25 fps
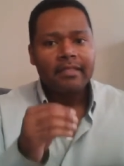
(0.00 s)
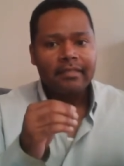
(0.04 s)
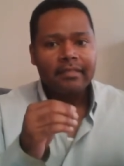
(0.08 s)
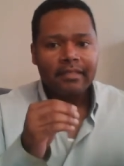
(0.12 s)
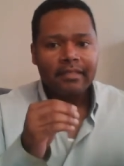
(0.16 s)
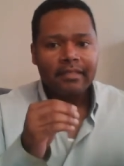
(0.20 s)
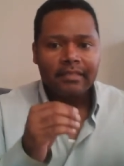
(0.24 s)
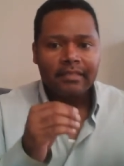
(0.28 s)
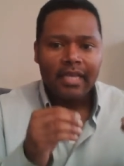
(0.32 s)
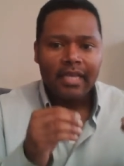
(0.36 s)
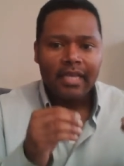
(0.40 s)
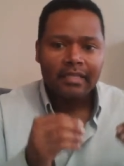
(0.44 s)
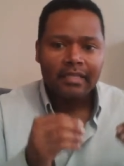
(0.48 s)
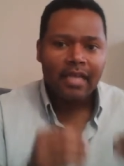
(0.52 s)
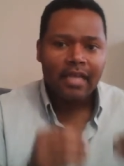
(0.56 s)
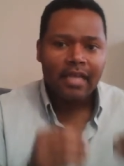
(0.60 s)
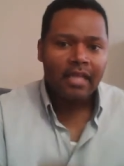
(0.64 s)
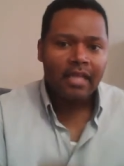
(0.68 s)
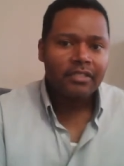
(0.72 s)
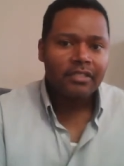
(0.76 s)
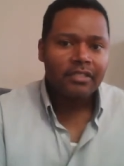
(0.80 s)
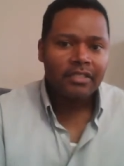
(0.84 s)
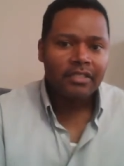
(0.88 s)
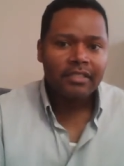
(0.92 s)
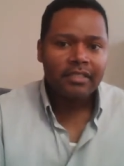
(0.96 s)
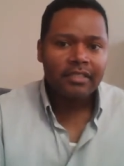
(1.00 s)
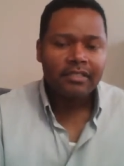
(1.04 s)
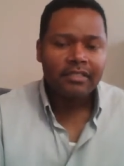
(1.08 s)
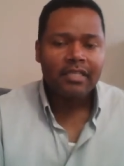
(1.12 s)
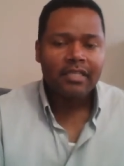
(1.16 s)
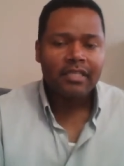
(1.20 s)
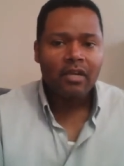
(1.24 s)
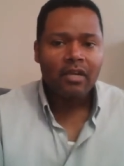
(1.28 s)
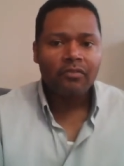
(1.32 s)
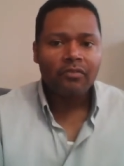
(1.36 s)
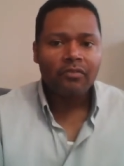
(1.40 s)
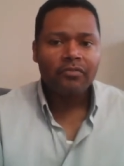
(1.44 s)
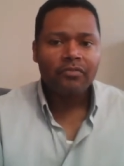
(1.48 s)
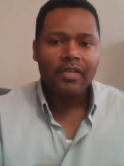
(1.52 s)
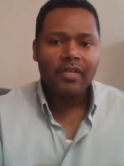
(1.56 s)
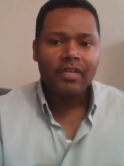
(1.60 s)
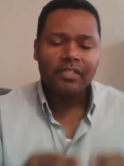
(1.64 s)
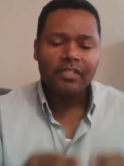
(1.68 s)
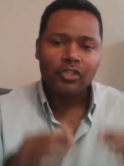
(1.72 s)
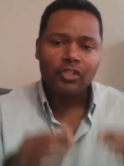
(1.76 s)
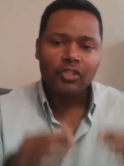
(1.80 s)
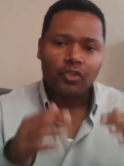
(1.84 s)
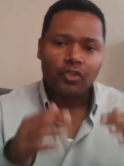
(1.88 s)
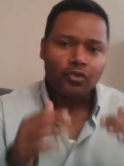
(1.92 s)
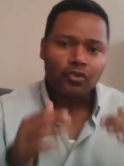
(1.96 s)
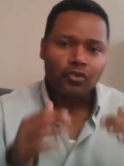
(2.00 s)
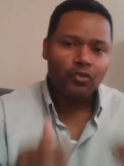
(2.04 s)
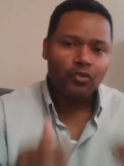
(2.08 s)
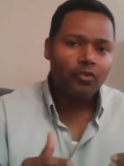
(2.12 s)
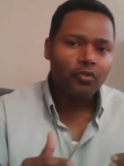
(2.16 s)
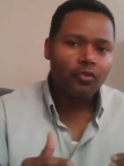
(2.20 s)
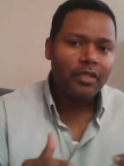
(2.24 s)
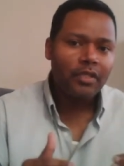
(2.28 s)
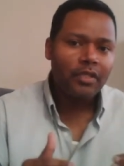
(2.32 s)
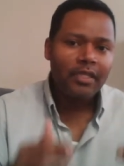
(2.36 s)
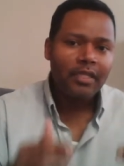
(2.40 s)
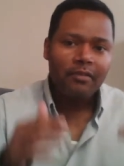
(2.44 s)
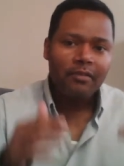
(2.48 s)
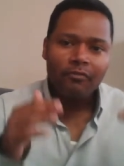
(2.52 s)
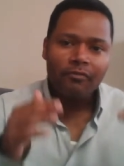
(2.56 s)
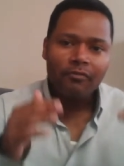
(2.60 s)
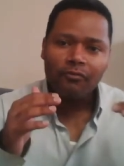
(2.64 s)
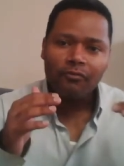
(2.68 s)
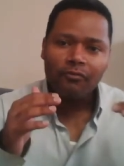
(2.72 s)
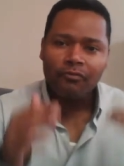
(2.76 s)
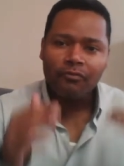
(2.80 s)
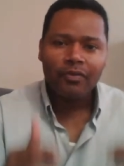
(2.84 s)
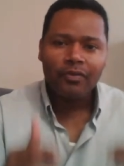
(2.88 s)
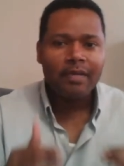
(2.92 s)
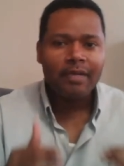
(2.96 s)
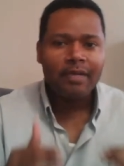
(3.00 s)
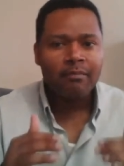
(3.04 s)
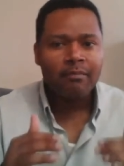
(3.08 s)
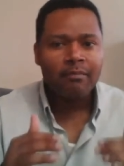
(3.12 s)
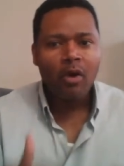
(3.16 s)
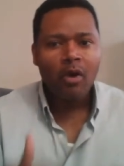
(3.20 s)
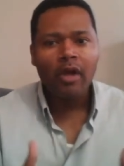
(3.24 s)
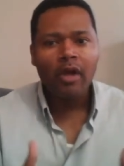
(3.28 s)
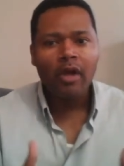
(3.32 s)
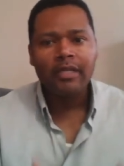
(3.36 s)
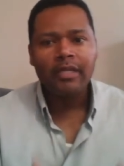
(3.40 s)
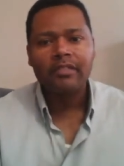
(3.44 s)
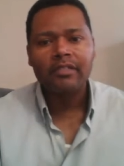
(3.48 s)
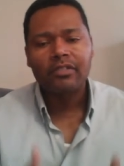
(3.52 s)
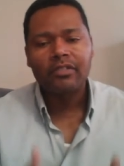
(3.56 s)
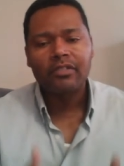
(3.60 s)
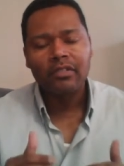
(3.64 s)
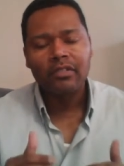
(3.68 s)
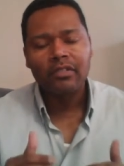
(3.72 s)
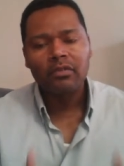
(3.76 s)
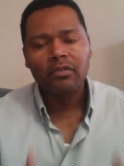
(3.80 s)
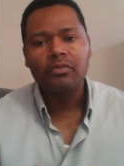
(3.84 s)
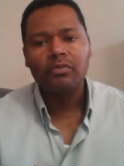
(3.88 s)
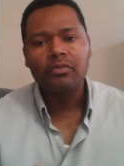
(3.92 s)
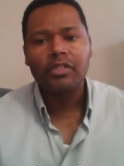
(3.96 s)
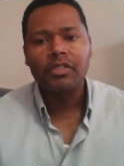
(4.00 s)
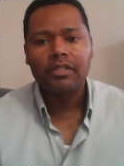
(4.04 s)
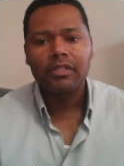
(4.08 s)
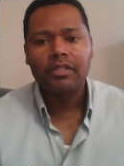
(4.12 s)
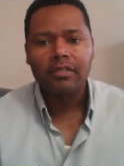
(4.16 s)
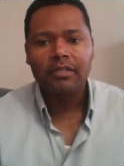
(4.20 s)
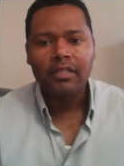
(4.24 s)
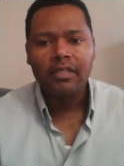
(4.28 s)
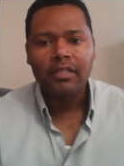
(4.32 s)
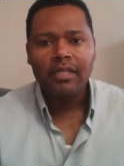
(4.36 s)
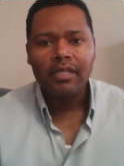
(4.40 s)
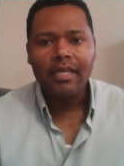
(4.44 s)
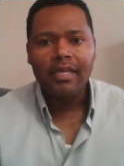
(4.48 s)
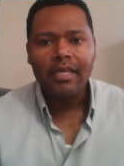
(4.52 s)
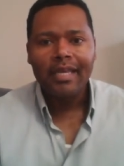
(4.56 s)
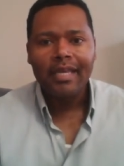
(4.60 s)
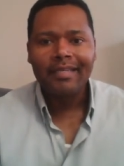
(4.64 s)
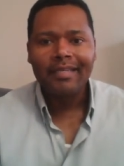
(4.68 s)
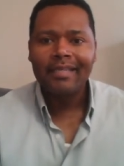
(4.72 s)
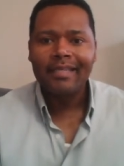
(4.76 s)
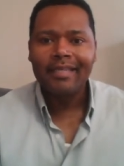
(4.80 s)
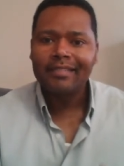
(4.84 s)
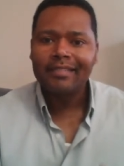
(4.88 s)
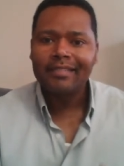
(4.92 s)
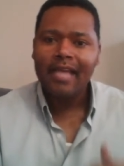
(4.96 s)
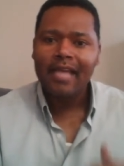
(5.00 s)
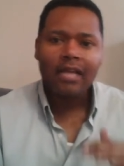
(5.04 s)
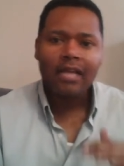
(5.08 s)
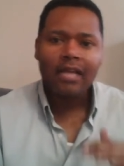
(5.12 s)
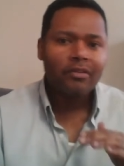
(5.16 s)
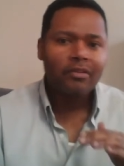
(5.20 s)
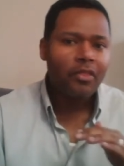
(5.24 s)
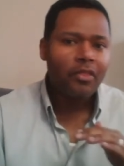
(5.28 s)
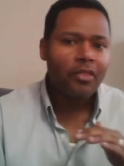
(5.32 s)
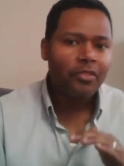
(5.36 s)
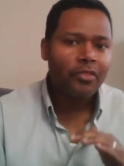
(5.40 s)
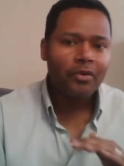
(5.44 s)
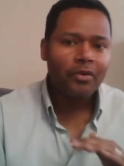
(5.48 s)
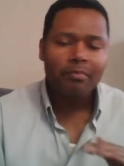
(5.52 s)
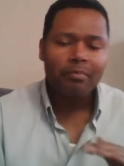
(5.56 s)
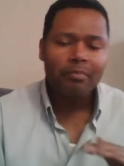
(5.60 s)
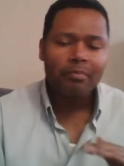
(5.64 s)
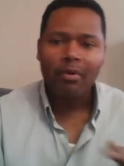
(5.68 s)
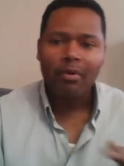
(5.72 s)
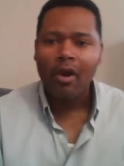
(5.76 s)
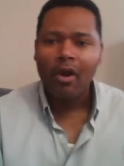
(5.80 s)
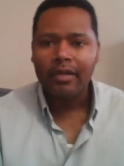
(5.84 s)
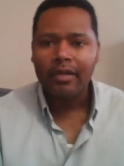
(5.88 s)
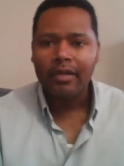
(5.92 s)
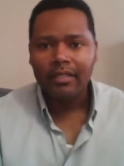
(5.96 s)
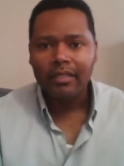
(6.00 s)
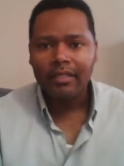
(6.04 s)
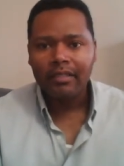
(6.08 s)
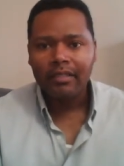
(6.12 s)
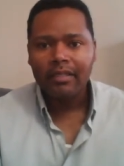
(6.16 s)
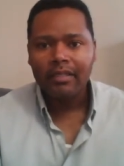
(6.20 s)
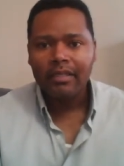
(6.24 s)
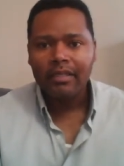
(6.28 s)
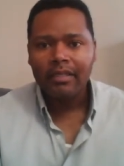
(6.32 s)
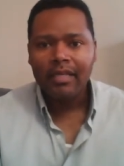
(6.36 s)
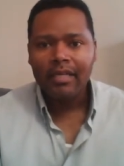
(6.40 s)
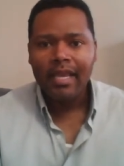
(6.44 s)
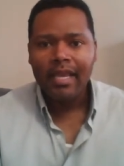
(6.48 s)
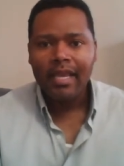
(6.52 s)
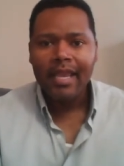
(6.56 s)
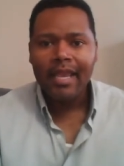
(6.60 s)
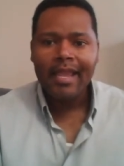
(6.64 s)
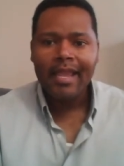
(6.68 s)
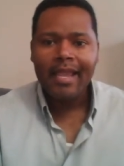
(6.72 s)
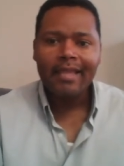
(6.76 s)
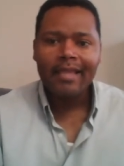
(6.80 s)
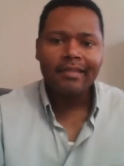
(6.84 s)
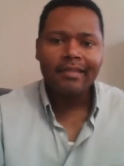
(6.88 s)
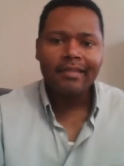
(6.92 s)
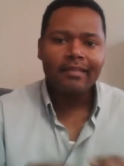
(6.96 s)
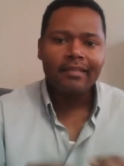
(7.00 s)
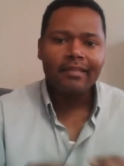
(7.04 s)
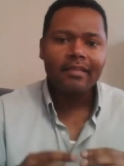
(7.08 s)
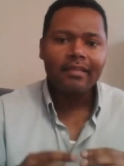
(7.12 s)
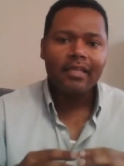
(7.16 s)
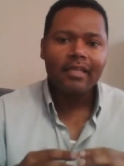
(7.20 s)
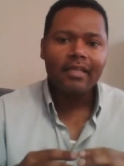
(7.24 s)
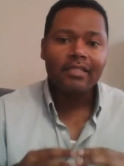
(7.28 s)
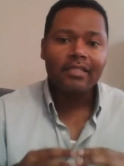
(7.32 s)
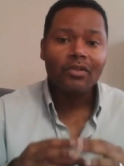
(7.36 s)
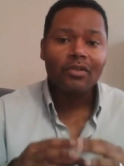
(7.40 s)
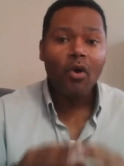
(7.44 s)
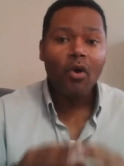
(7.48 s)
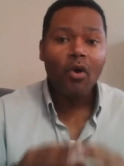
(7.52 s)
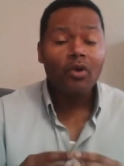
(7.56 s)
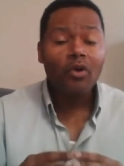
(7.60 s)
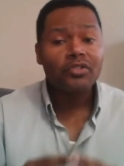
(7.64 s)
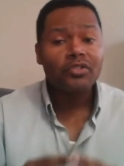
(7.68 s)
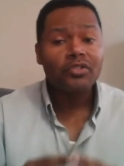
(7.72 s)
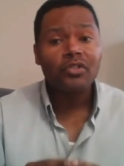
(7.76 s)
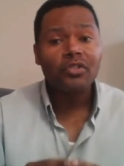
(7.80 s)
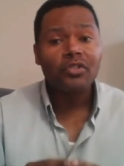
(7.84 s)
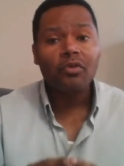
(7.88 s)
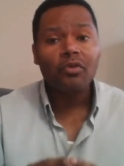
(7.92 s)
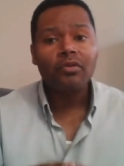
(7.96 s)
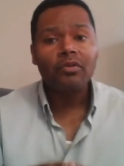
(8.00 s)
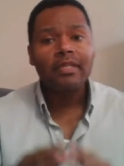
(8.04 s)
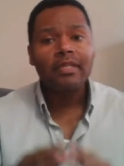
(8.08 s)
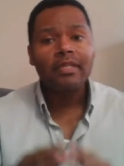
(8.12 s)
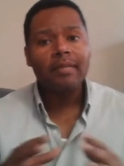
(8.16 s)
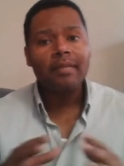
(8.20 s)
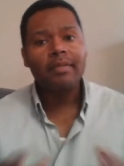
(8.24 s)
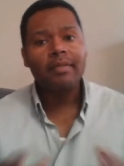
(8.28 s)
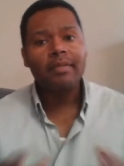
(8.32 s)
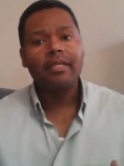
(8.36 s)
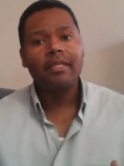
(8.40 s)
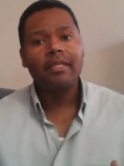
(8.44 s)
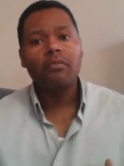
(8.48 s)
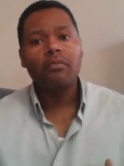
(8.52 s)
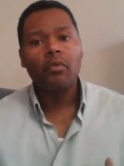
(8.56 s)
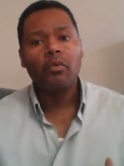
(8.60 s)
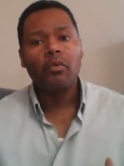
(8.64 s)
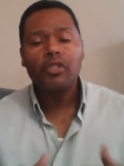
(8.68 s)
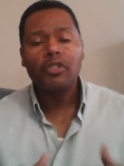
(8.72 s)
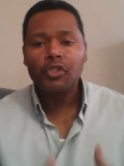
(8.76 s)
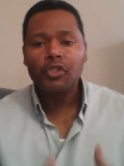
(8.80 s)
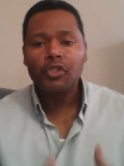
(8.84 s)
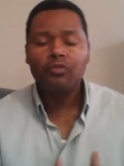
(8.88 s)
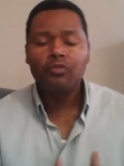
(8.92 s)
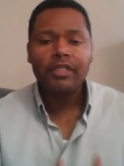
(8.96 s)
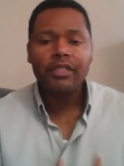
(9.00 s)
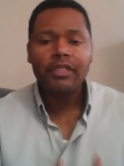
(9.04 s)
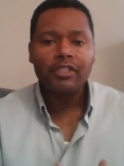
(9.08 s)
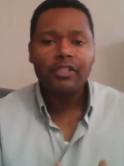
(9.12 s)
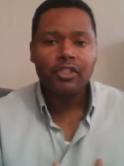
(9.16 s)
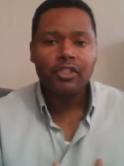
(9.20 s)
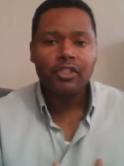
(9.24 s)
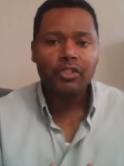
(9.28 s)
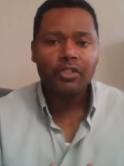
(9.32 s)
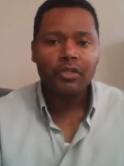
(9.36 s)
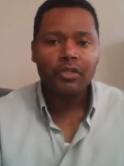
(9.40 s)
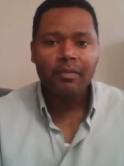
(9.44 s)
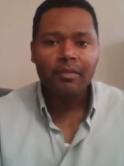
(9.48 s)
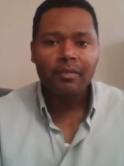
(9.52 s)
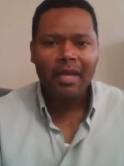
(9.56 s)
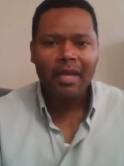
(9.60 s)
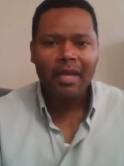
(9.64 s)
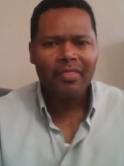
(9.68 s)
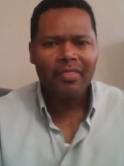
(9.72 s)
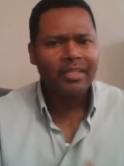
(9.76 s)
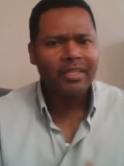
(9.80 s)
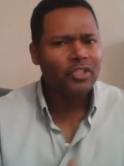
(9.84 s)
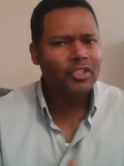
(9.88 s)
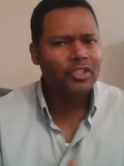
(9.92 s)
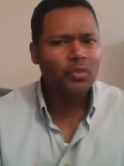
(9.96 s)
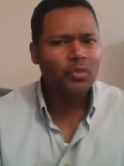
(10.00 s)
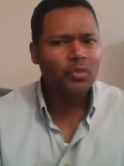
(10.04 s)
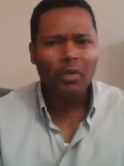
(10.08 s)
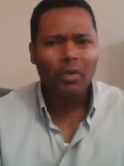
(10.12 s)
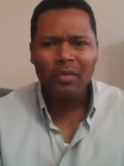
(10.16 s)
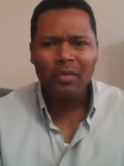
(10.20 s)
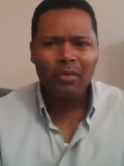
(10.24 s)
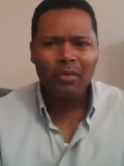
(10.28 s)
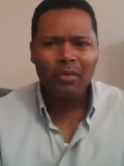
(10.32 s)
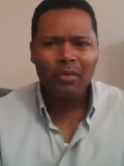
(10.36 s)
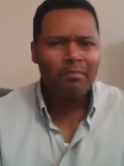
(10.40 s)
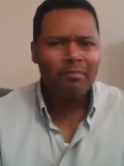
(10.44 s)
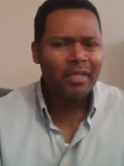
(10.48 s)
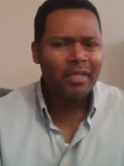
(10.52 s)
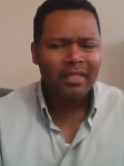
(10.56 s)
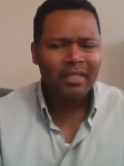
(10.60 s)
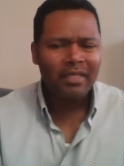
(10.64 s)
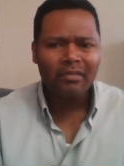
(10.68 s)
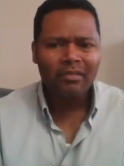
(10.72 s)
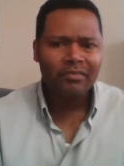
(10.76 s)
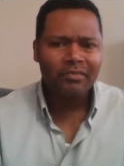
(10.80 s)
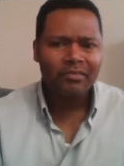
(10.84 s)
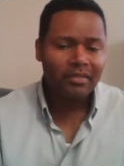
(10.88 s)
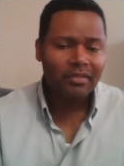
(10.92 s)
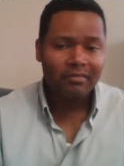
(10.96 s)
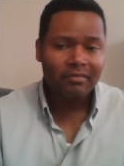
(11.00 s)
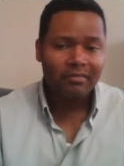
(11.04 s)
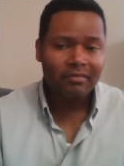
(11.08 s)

the technology itself, it's a truly free market solution. It gets out of the third party and it's also limited. Once you reach a certain amount, I think it's 21 million